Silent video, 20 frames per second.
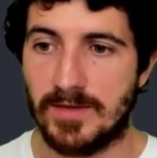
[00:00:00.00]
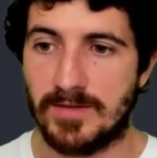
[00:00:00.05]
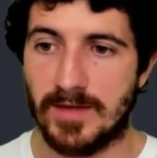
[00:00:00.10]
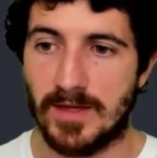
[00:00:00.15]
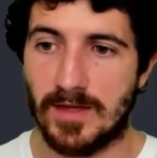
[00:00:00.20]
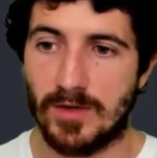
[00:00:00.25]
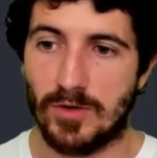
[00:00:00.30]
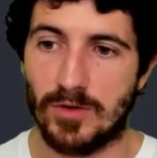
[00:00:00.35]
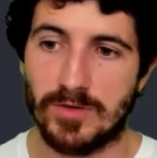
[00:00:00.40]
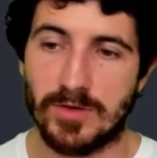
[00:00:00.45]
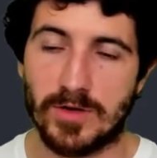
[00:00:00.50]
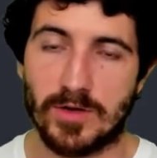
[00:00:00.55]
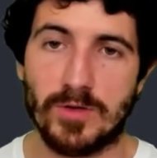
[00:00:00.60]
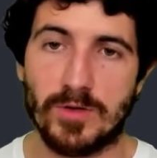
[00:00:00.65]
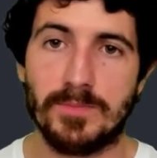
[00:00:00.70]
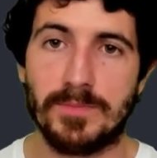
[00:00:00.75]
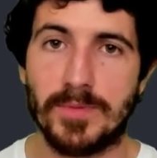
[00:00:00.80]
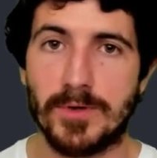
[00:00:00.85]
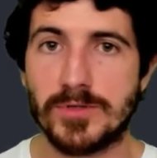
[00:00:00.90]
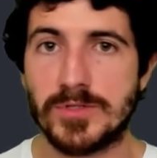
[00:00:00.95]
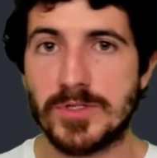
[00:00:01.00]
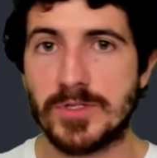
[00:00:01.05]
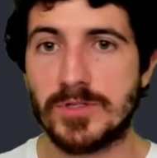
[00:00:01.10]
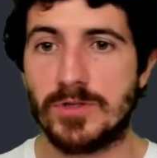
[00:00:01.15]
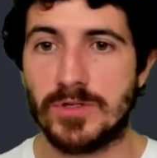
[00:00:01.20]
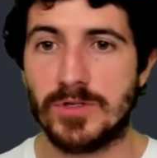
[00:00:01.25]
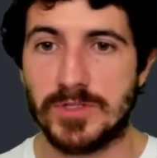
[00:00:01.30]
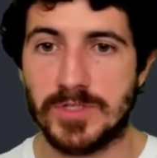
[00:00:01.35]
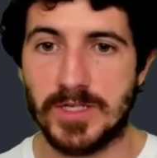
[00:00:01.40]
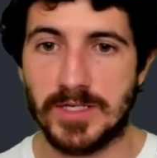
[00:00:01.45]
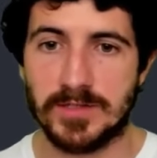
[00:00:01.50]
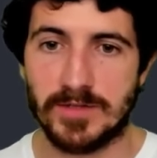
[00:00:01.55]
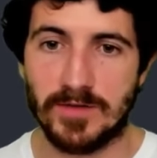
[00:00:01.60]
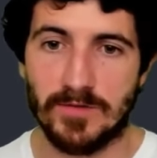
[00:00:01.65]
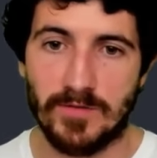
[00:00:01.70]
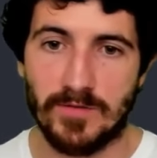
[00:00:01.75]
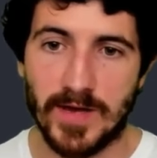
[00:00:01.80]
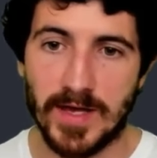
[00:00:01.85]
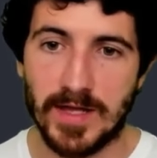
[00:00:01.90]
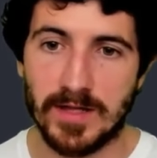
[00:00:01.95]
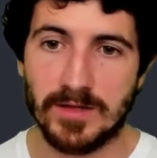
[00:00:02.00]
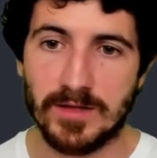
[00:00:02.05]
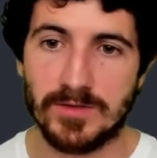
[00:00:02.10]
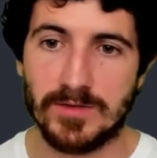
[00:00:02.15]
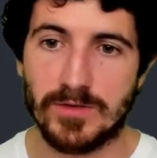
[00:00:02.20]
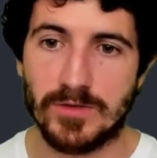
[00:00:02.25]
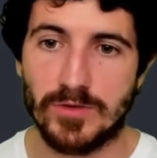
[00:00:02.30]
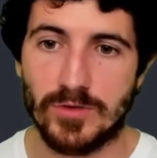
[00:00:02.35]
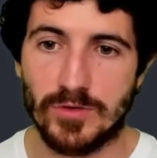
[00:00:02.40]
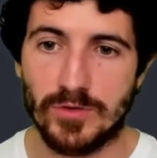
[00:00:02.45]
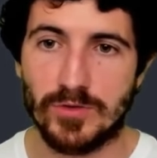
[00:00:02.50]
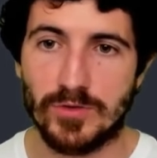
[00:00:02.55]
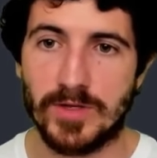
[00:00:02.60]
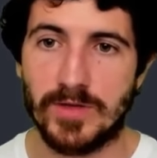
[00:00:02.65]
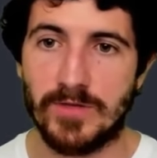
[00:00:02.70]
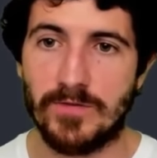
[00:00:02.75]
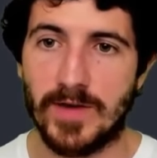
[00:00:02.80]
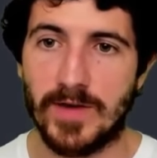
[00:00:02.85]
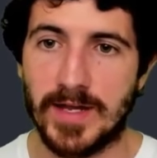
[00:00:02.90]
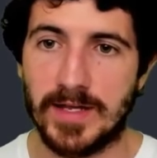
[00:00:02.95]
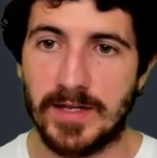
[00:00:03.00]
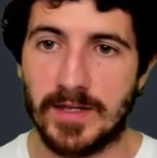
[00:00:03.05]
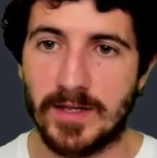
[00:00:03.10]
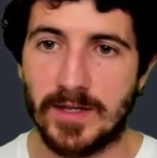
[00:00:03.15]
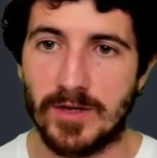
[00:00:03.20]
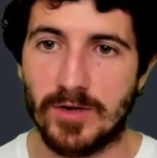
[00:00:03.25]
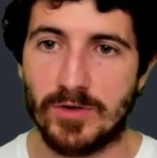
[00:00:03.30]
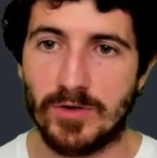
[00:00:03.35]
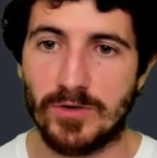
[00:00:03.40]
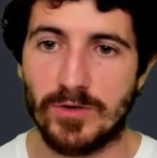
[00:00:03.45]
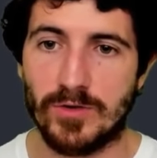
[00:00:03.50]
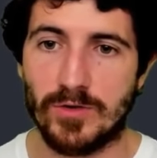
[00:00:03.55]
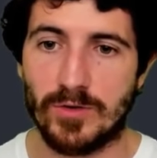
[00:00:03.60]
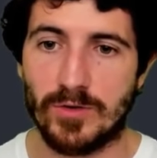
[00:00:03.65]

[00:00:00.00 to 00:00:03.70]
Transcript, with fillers: is that on the composer.json file, you're defining here